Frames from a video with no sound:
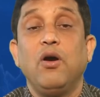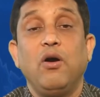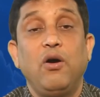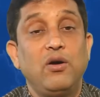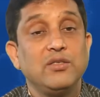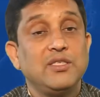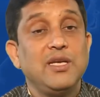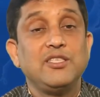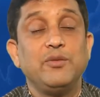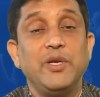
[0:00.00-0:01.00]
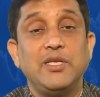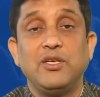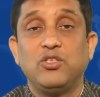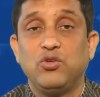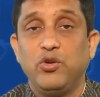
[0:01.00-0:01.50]
6
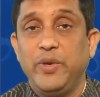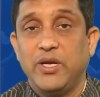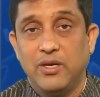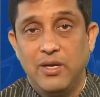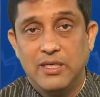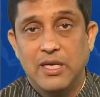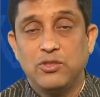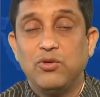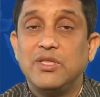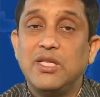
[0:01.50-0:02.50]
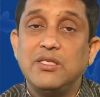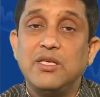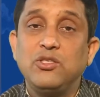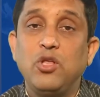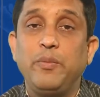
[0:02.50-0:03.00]
meetings should be conducted. So this
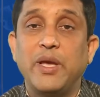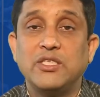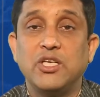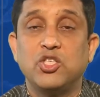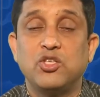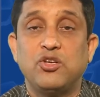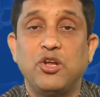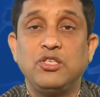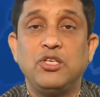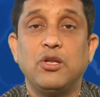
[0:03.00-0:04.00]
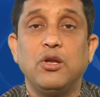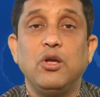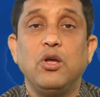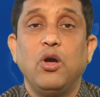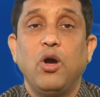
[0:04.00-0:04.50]
is the basic structure
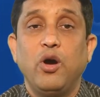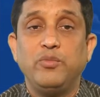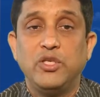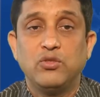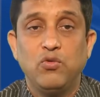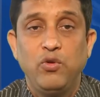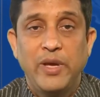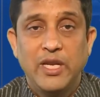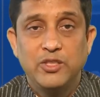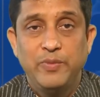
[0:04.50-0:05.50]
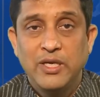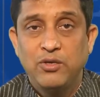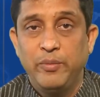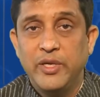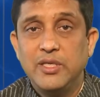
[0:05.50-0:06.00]
of the school management
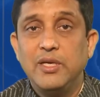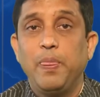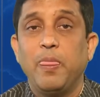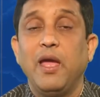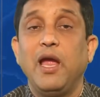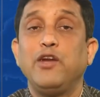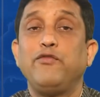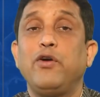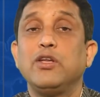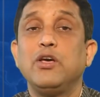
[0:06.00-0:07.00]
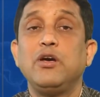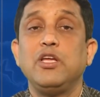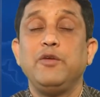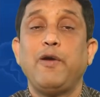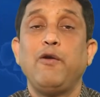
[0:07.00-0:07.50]
committee. And further,
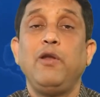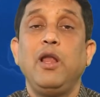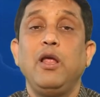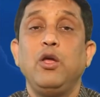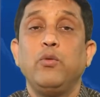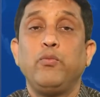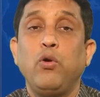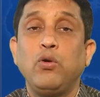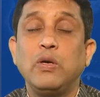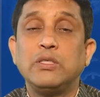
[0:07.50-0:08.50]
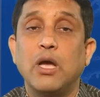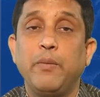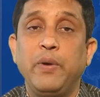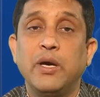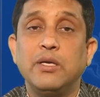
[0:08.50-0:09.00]
if I will focus
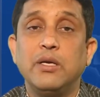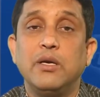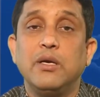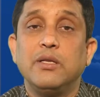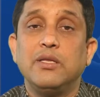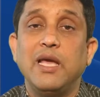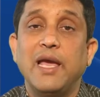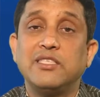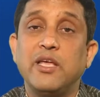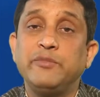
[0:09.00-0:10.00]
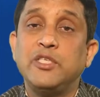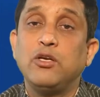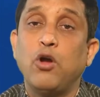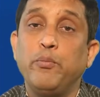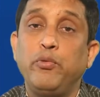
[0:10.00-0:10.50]
upon the
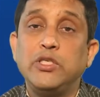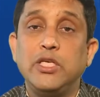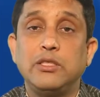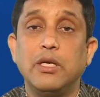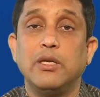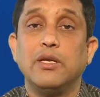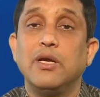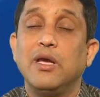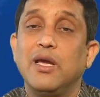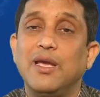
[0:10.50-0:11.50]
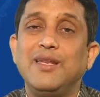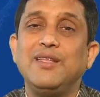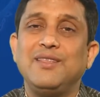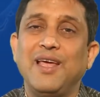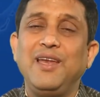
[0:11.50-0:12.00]
SMC composition
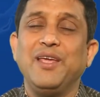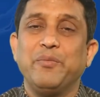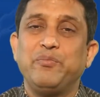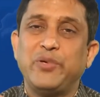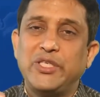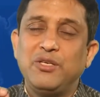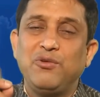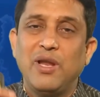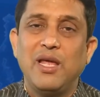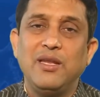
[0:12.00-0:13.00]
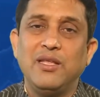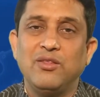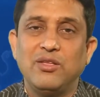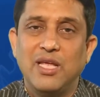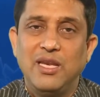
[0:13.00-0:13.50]
in Delhi, particularly in
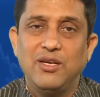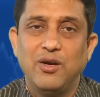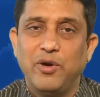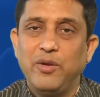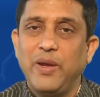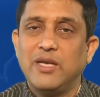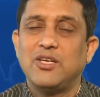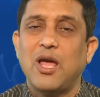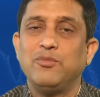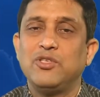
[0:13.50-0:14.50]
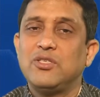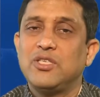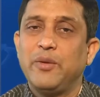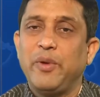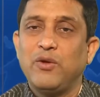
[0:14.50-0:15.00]
the Delhi government, I am
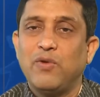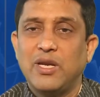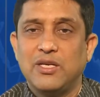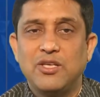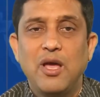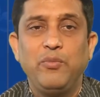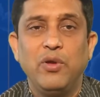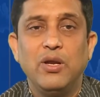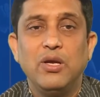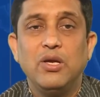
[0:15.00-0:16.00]
just giving one example.